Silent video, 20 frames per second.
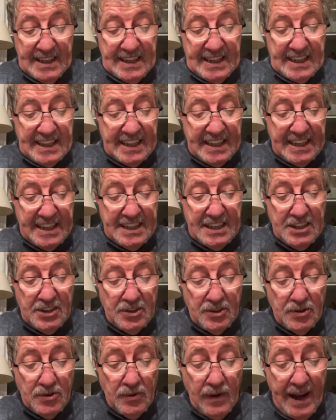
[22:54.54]
He
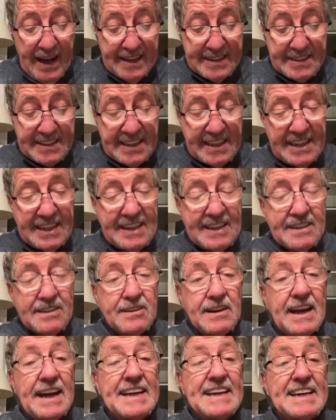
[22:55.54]
who has
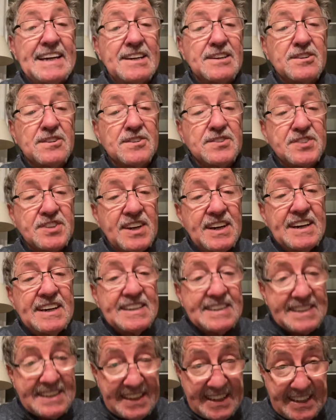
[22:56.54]
hear, ears
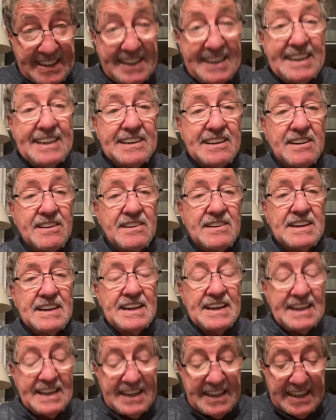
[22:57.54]
to hear,
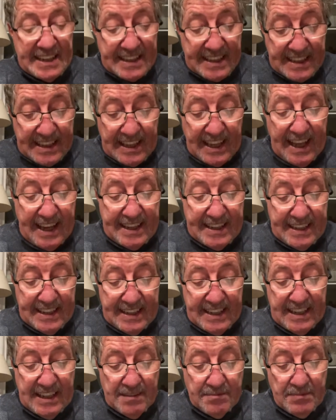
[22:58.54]
let
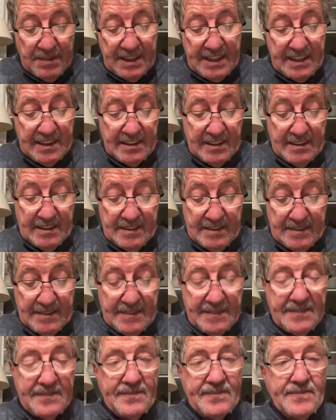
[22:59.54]
him hear.
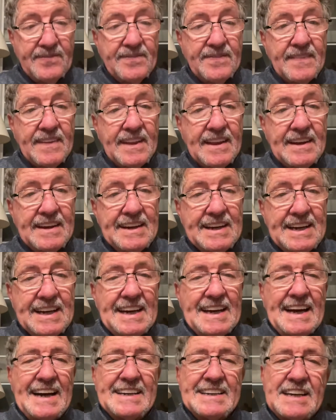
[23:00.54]

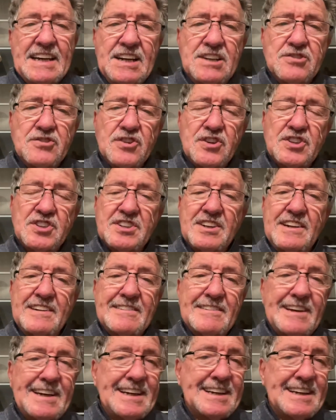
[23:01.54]
And interestingly